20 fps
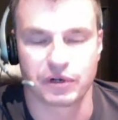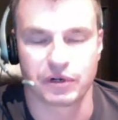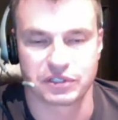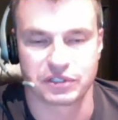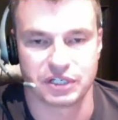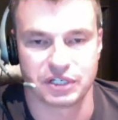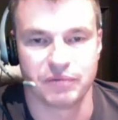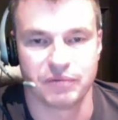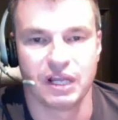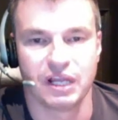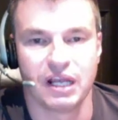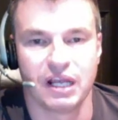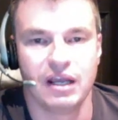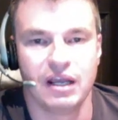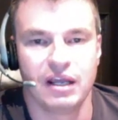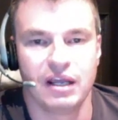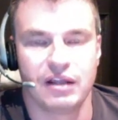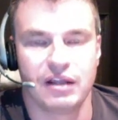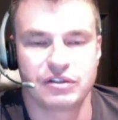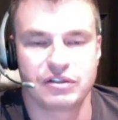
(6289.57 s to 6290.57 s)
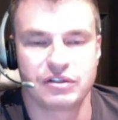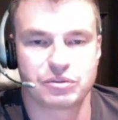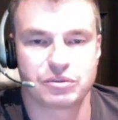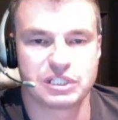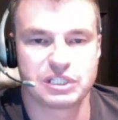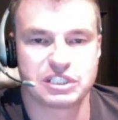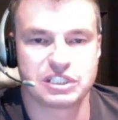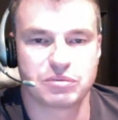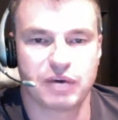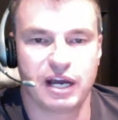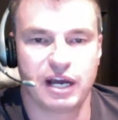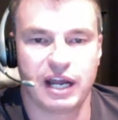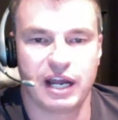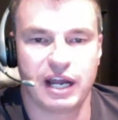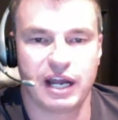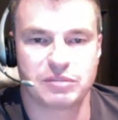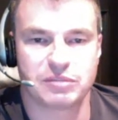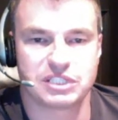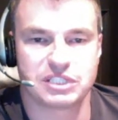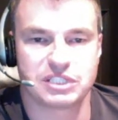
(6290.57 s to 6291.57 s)
So there's a reason why
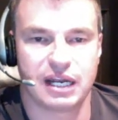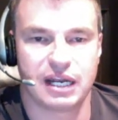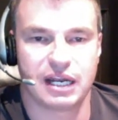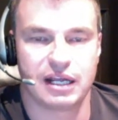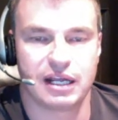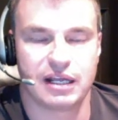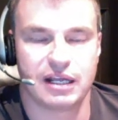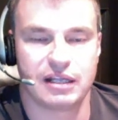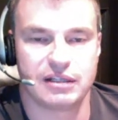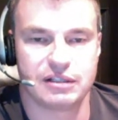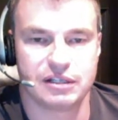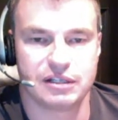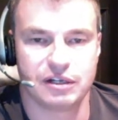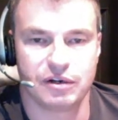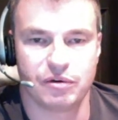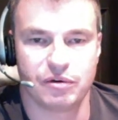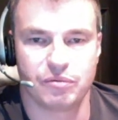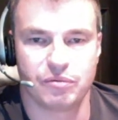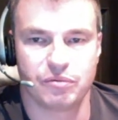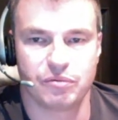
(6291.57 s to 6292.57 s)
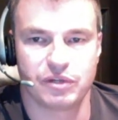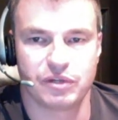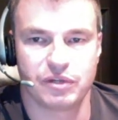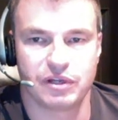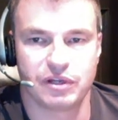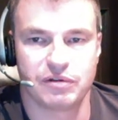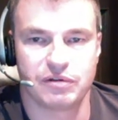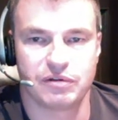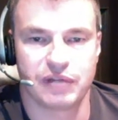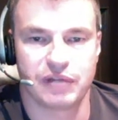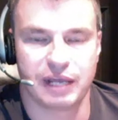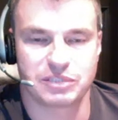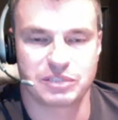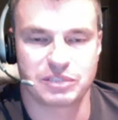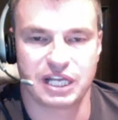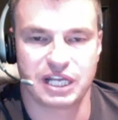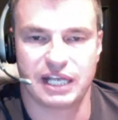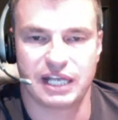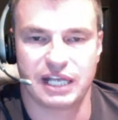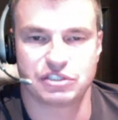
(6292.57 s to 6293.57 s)
Amazon
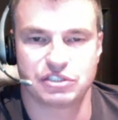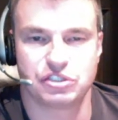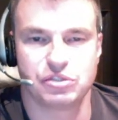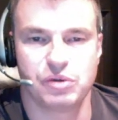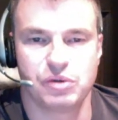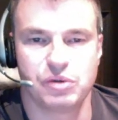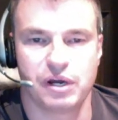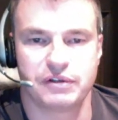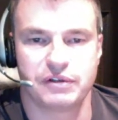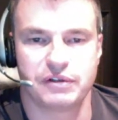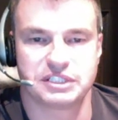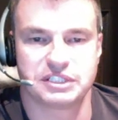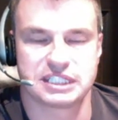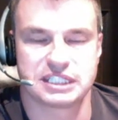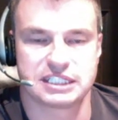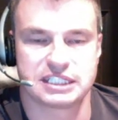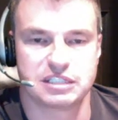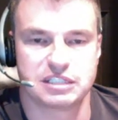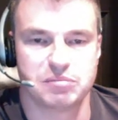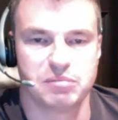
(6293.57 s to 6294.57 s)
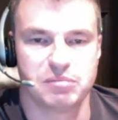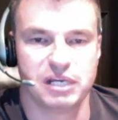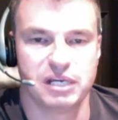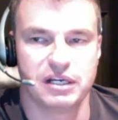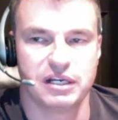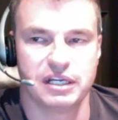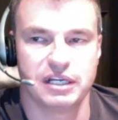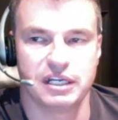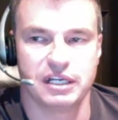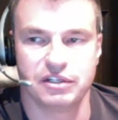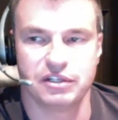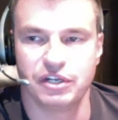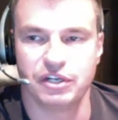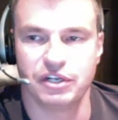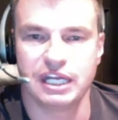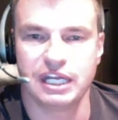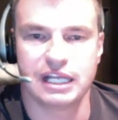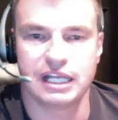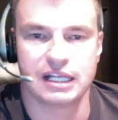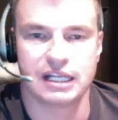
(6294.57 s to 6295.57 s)
has 260 million
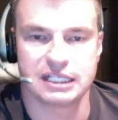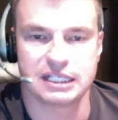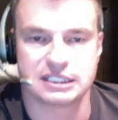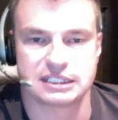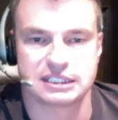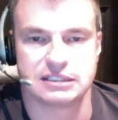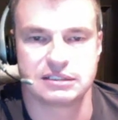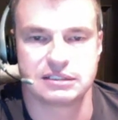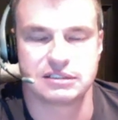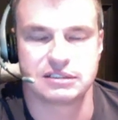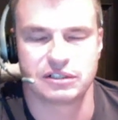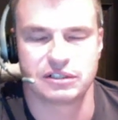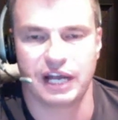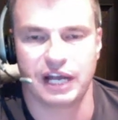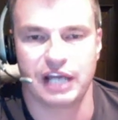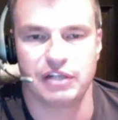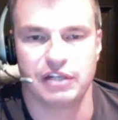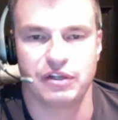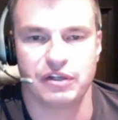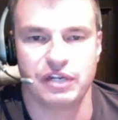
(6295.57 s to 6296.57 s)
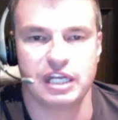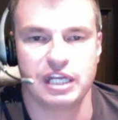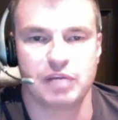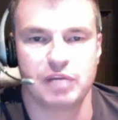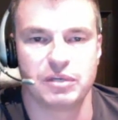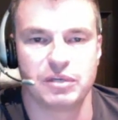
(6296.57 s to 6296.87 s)
unique listings, or not unique,